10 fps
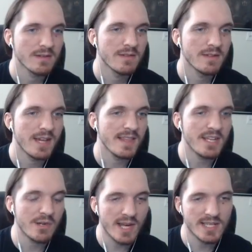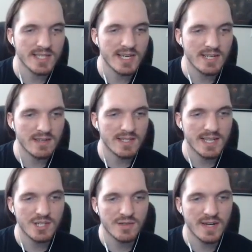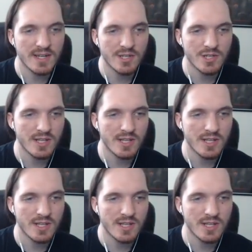And then you gain stage advantage,